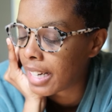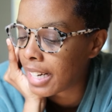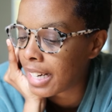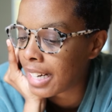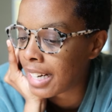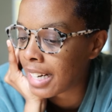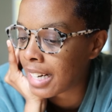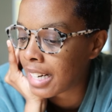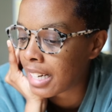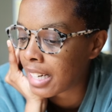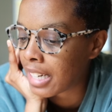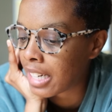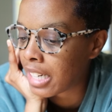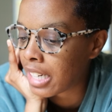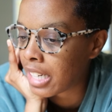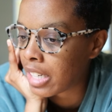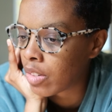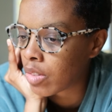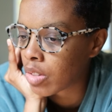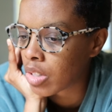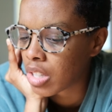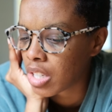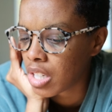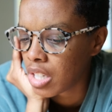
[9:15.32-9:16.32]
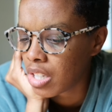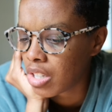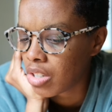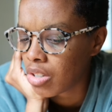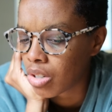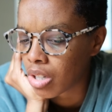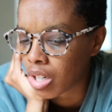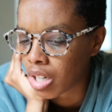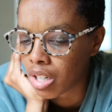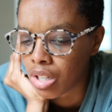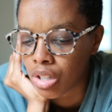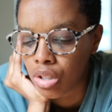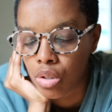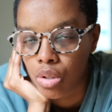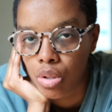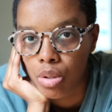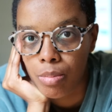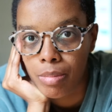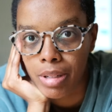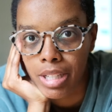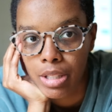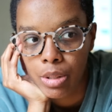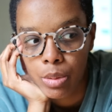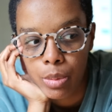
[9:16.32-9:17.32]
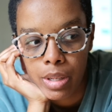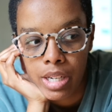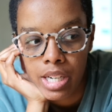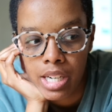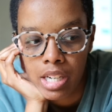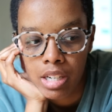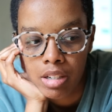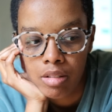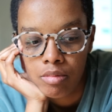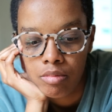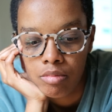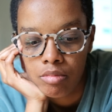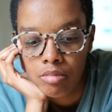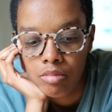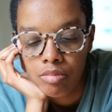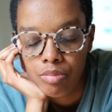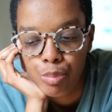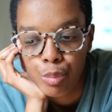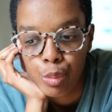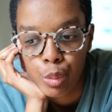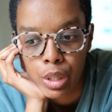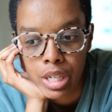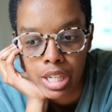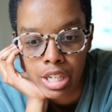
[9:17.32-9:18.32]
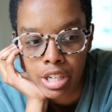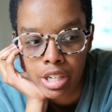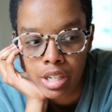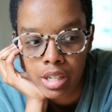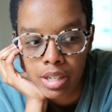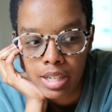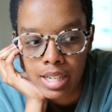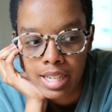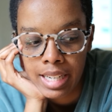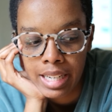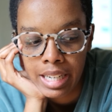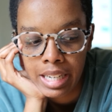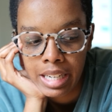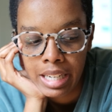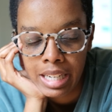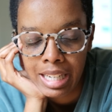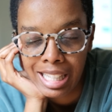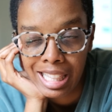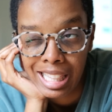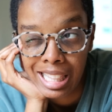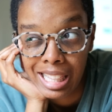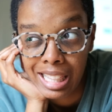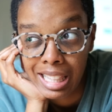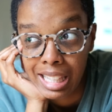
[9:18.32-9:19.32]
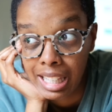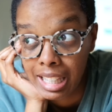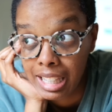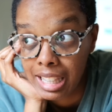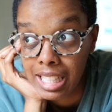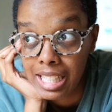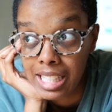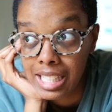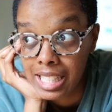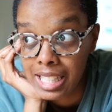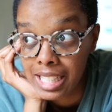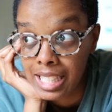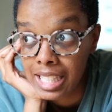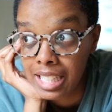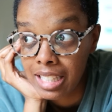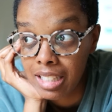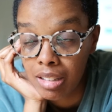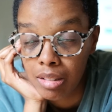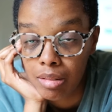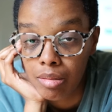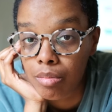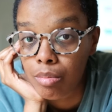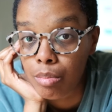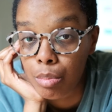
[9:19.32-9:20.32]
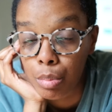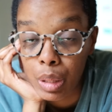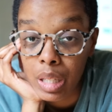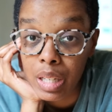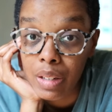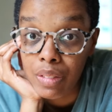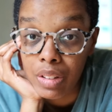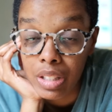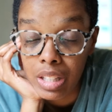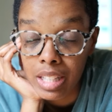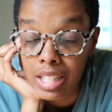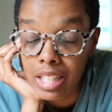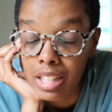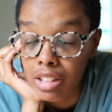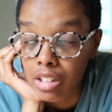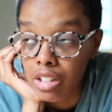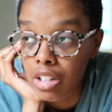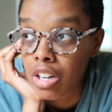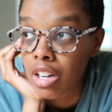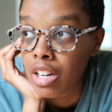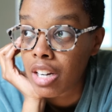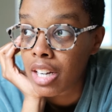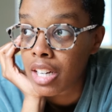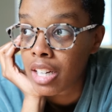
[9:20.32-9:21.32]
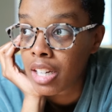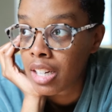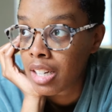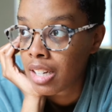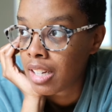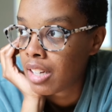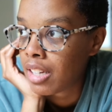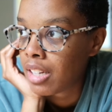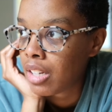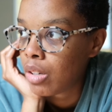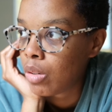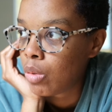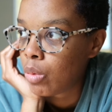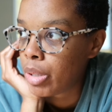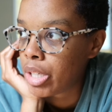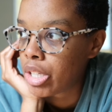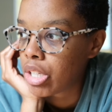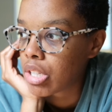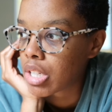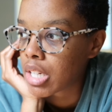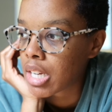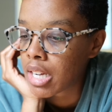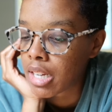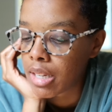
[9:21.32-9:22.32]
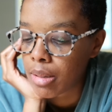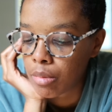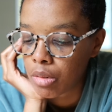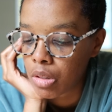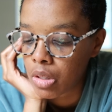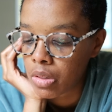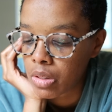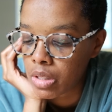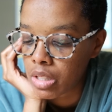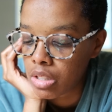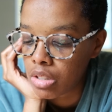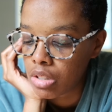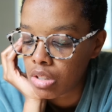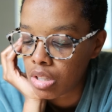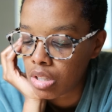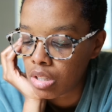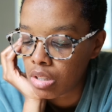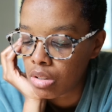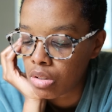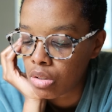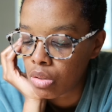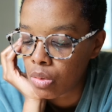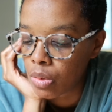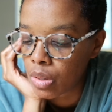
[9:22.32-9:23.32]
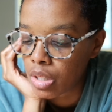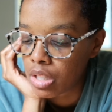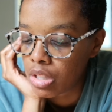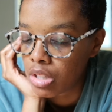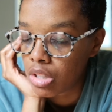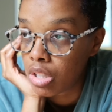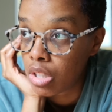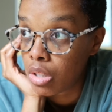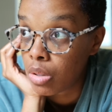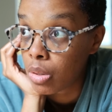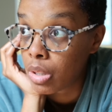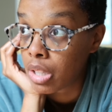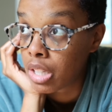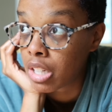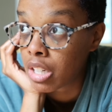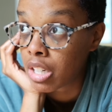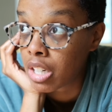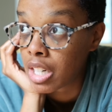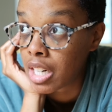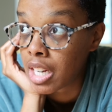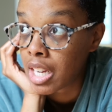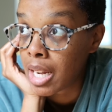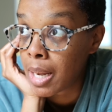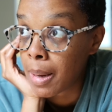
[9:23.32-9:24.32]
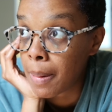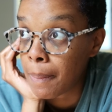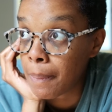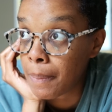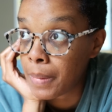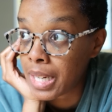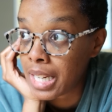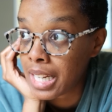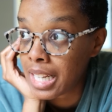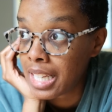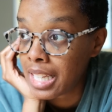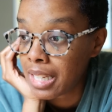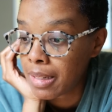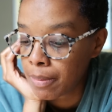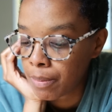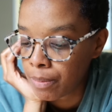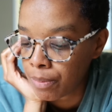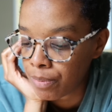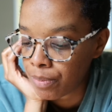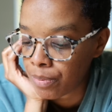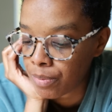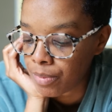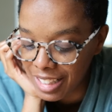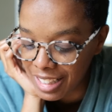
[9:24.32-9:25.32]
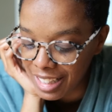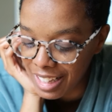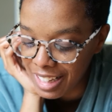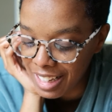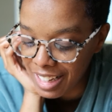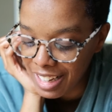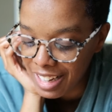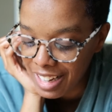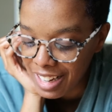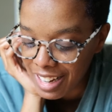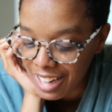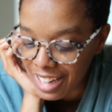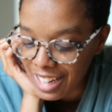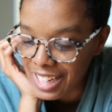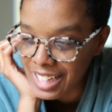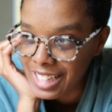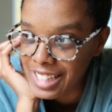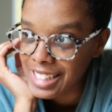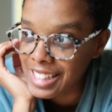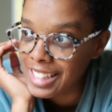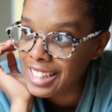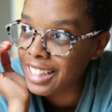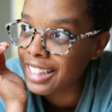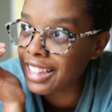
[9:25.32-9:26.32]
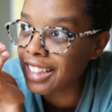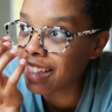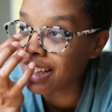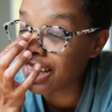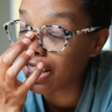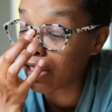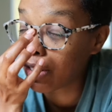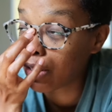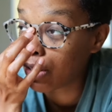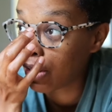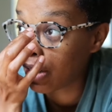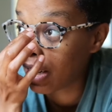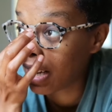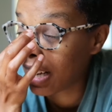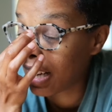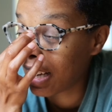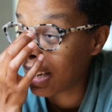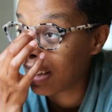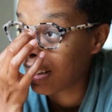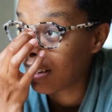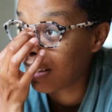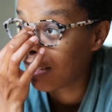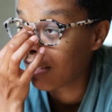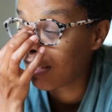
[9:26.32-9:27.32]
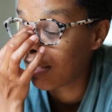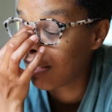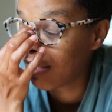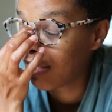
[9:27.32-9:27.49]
I just need to charge my Square reader, and I think that's it, and put everything in the car, which I'm going to do here in a minute. I did yesterday